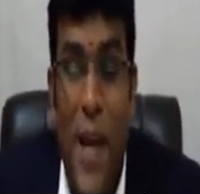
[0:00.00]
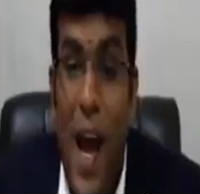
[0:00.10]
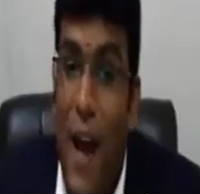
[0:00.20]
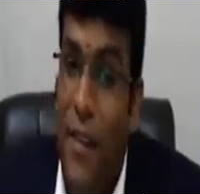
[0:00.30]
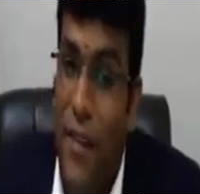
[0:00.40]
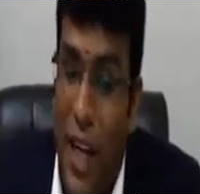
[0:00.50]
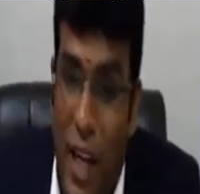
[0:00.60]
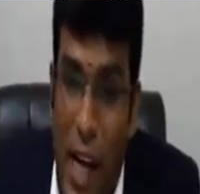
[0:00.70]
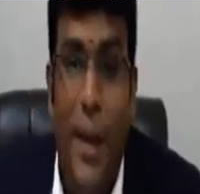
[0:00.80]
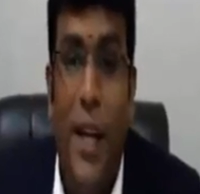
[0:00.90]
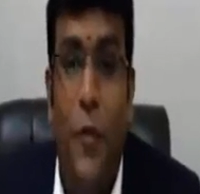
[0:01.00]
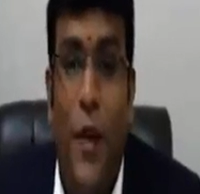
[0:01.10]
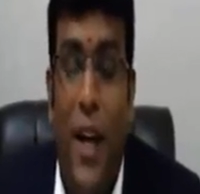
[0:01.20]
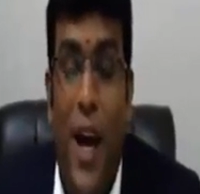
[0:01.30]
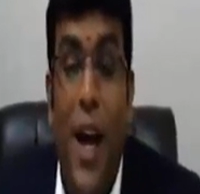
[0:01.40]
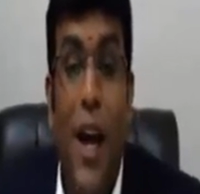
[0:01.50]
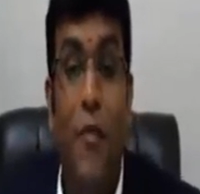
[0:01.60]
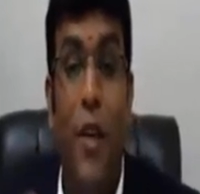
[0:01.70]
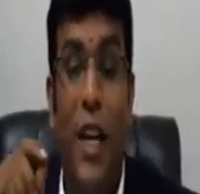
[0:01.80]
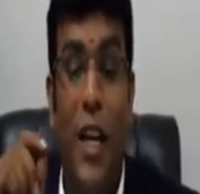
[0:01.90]
And when we are claiming refund,
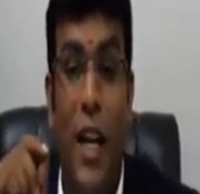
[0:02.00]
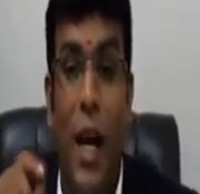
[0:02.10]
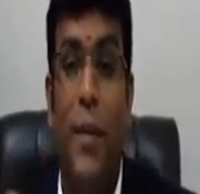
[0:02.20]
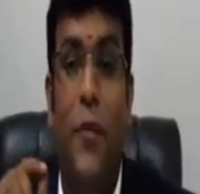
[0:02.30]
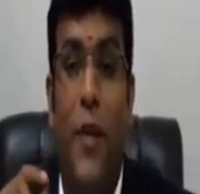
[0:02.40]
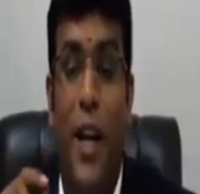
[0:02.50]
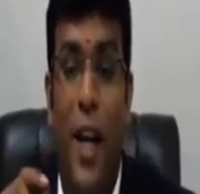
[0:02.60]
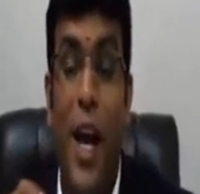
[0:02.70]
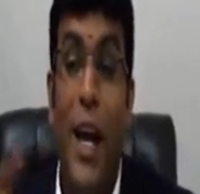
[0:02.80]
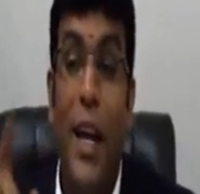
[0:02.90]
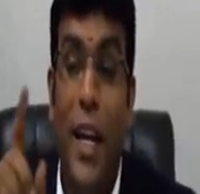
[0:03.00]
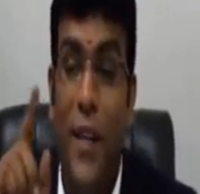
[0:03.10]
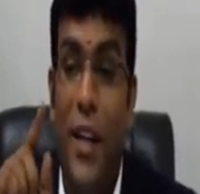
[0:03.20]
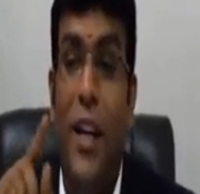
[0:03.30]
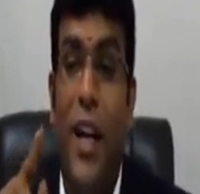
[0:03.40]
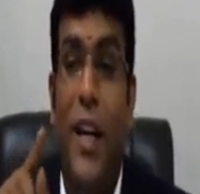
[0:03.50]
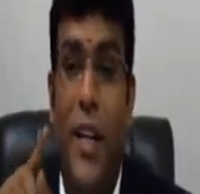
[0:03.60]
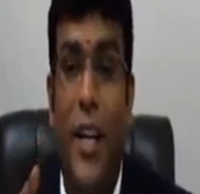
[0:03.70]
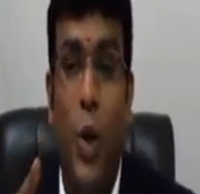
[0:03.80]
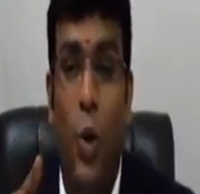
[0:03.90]
we will claim refund even
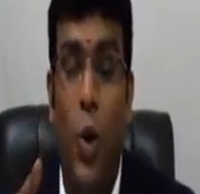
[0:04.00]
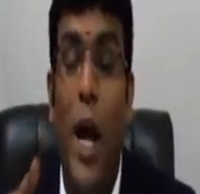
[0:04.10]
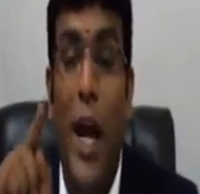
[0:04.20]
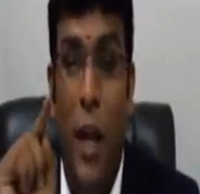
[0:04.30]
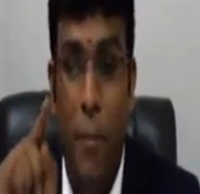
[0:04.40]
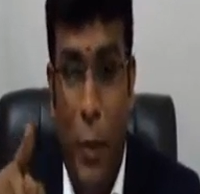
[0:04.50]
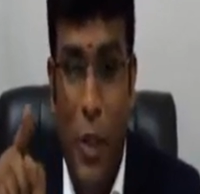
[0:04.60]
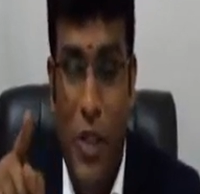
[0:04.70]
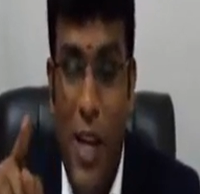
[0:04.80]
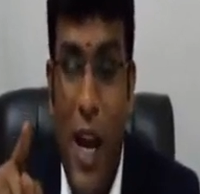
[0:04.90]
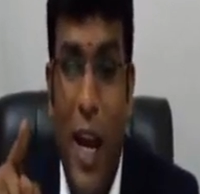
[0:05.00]
related to inputs,